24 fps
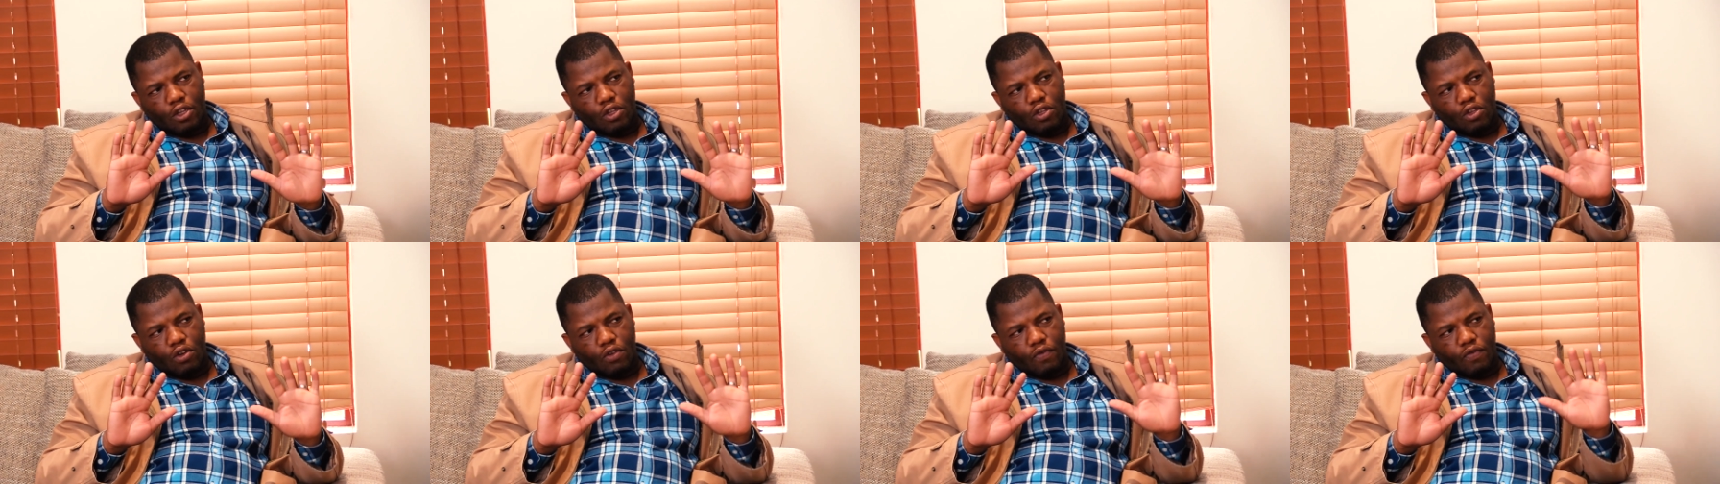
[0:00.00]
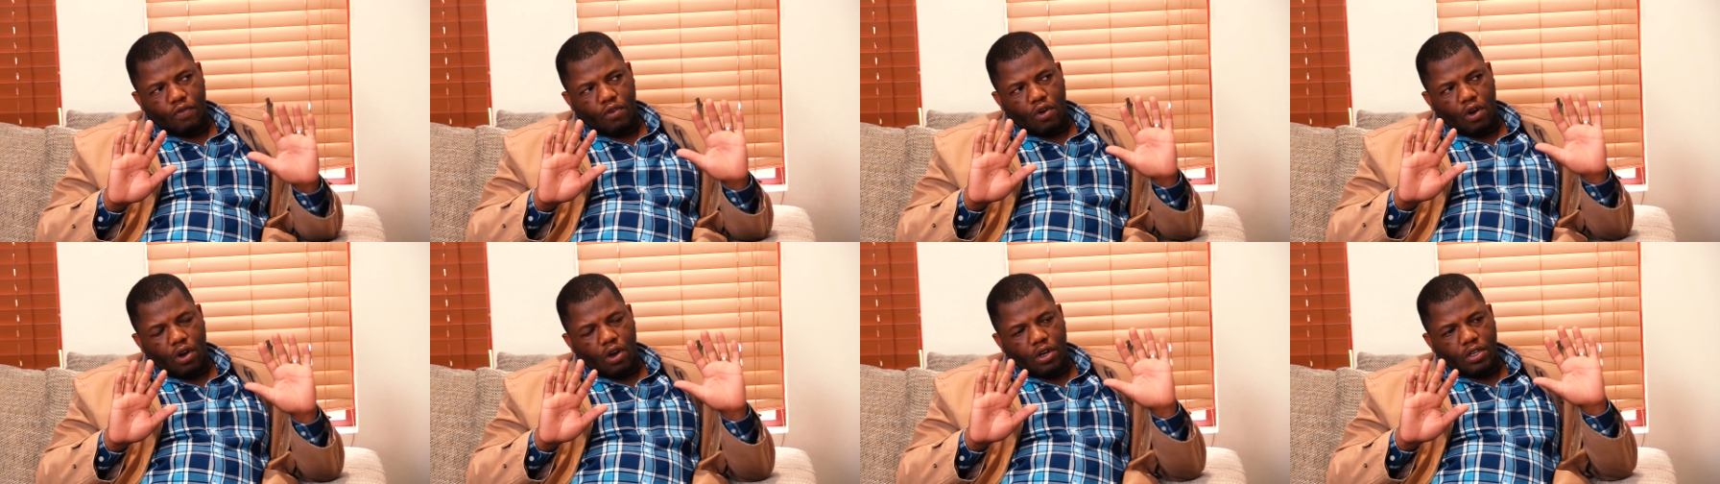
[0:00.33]

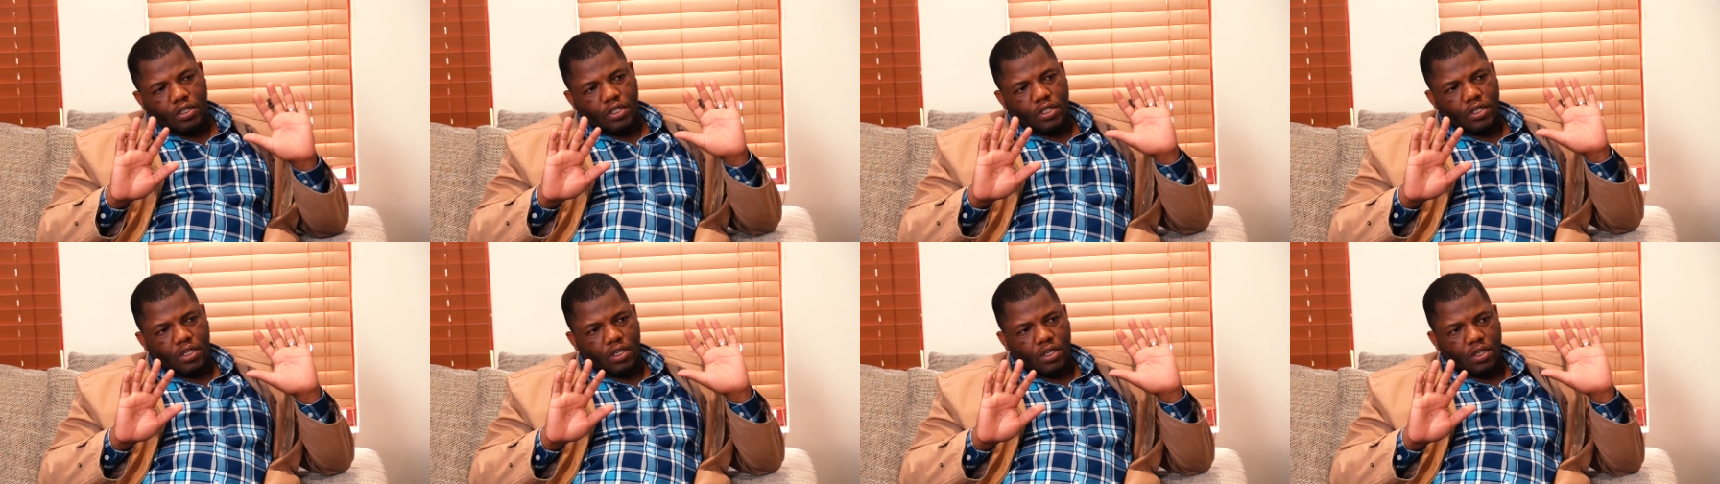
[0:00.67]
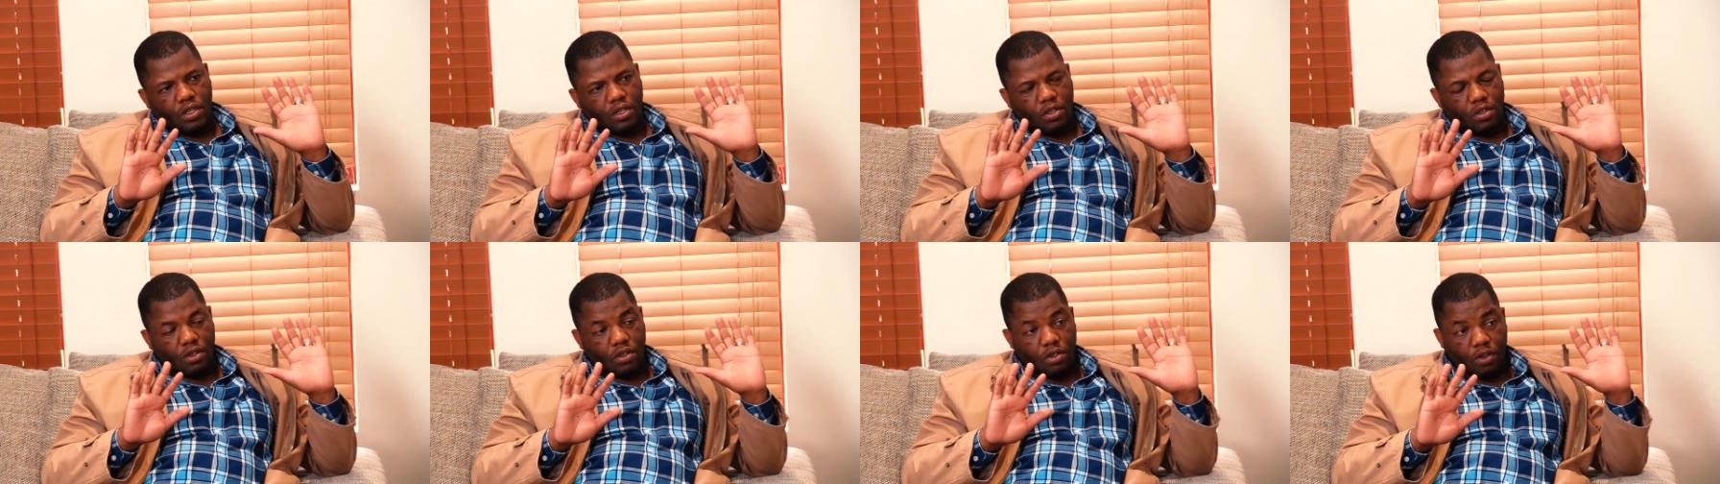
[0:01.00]
You've got
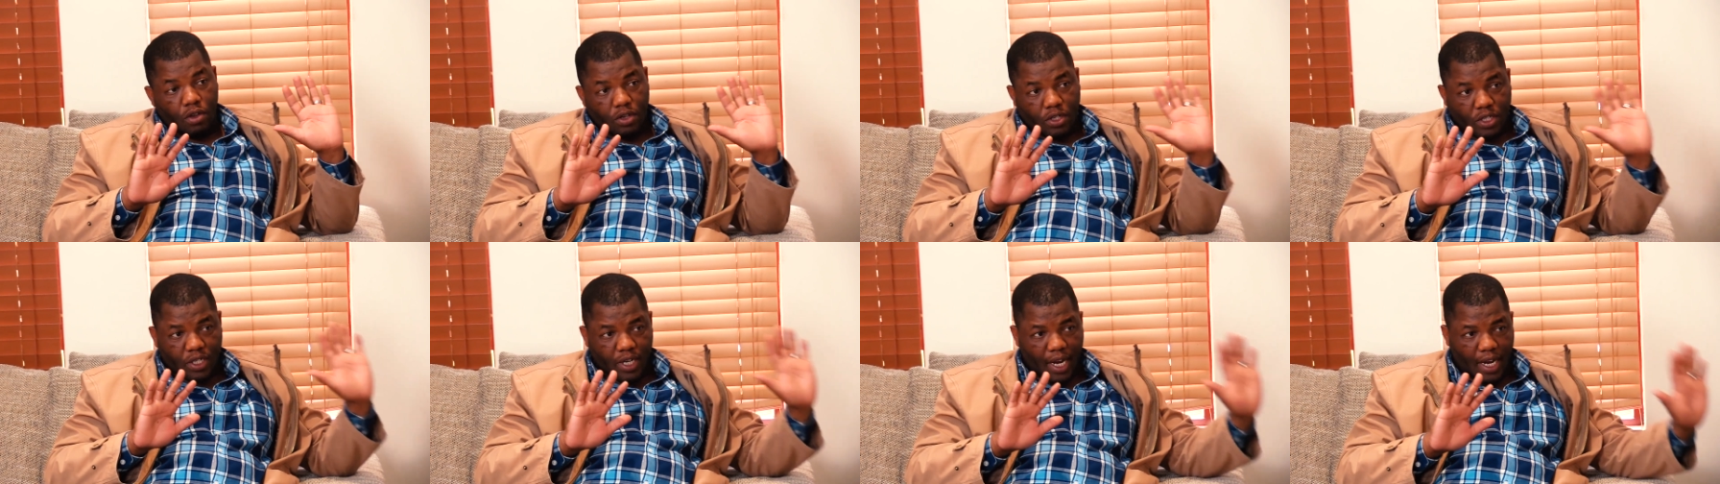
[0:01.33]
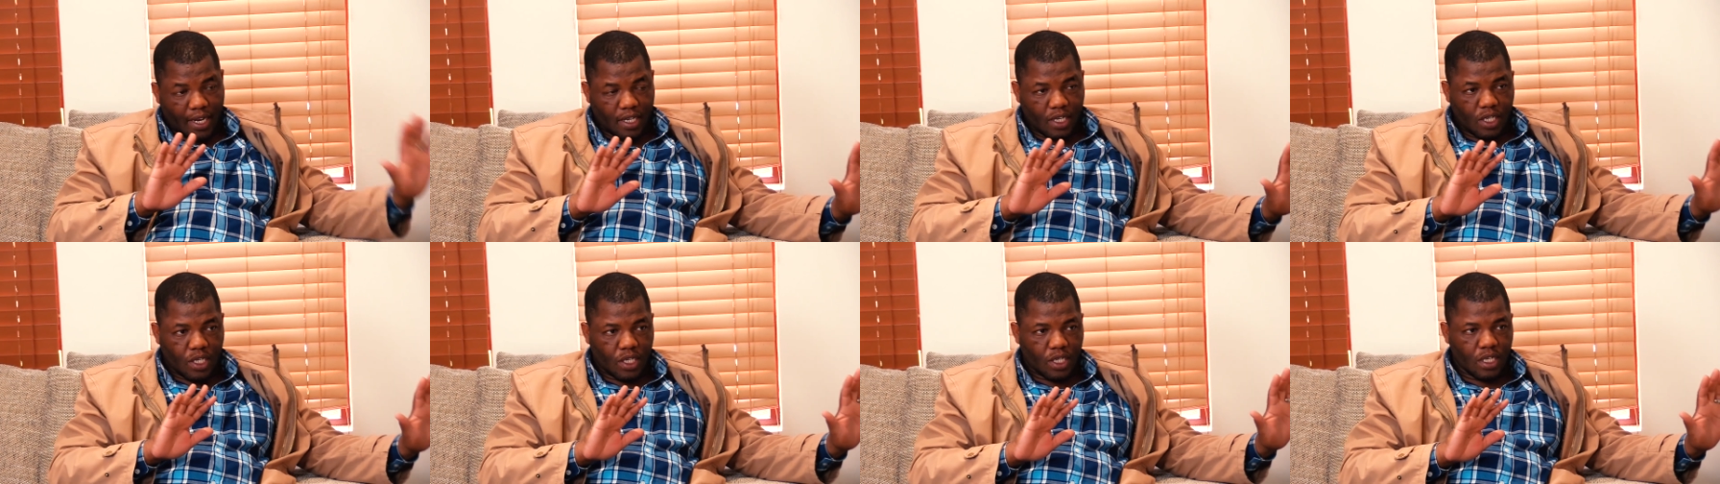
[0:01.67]
your
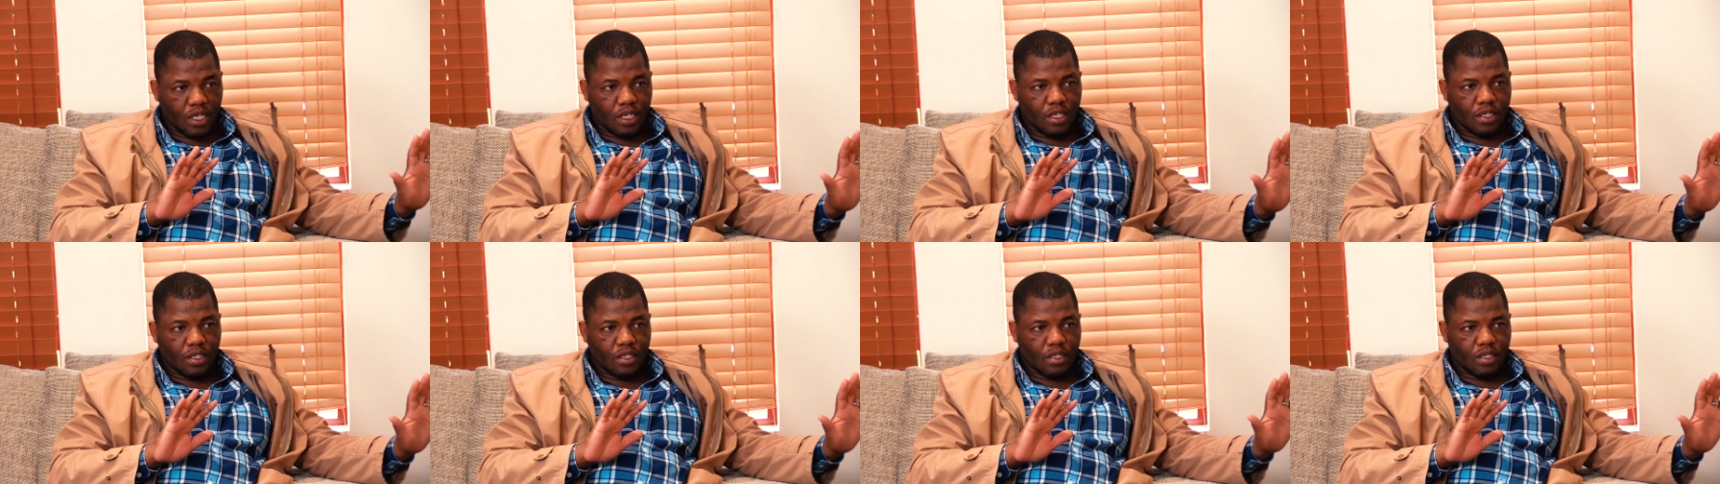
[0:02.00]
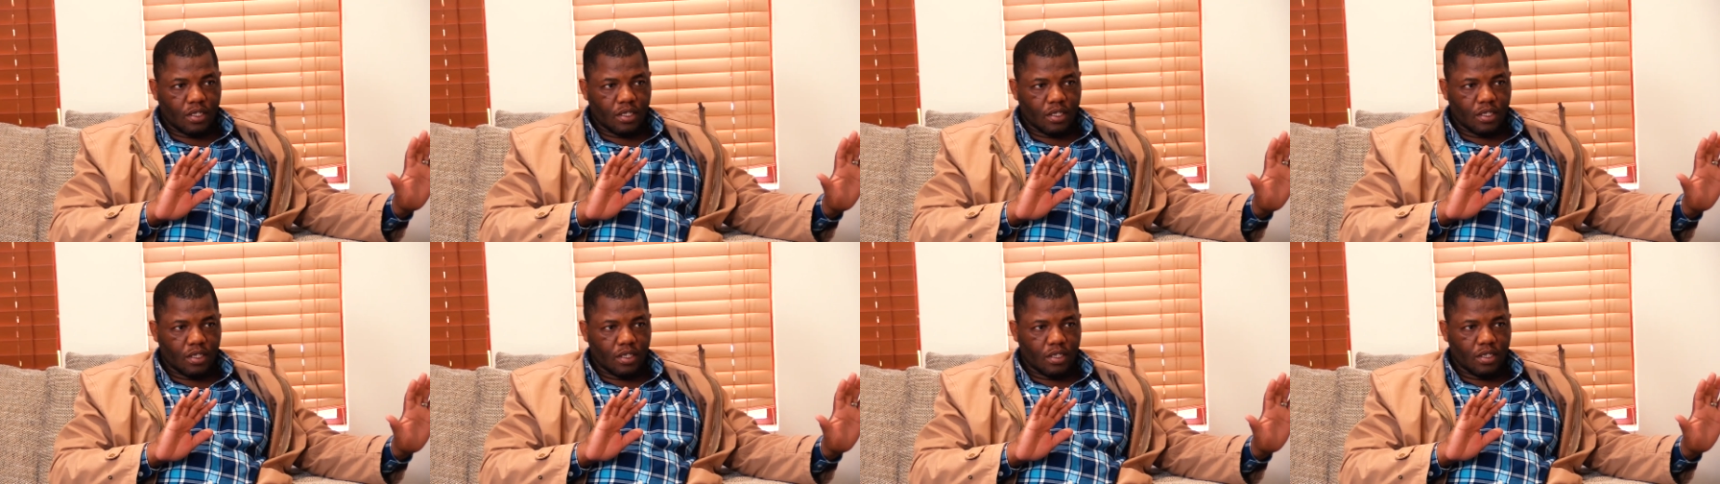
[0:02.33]

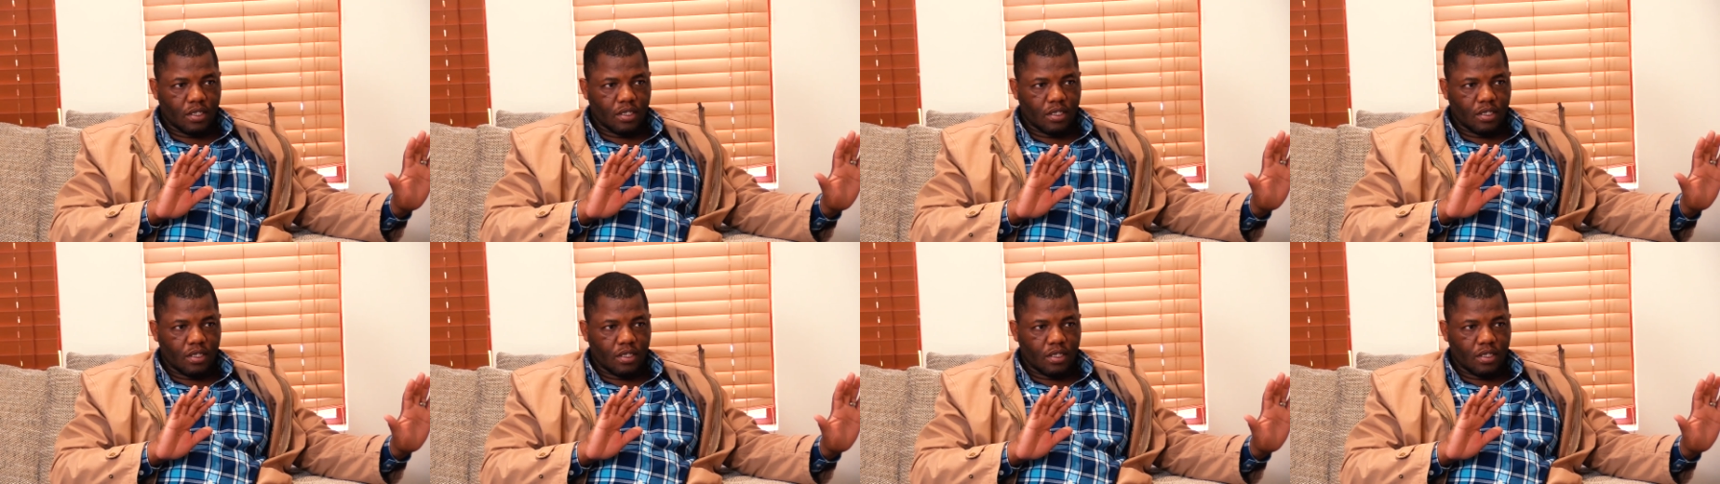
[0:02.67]
traditions,